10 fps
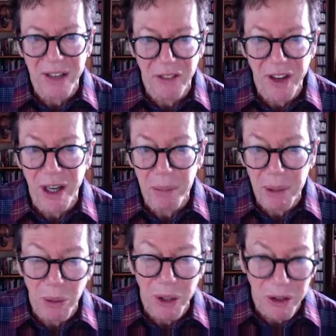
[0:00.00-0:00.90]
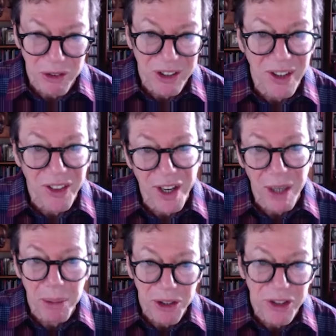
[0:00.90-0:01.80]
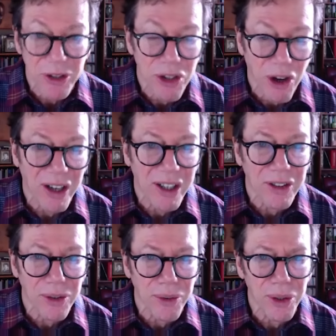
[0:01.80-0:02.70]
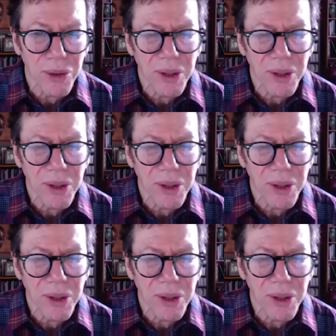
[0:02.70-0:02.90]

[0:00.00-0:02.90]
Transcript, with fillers: of therapy where you see a therapist and you talk it through.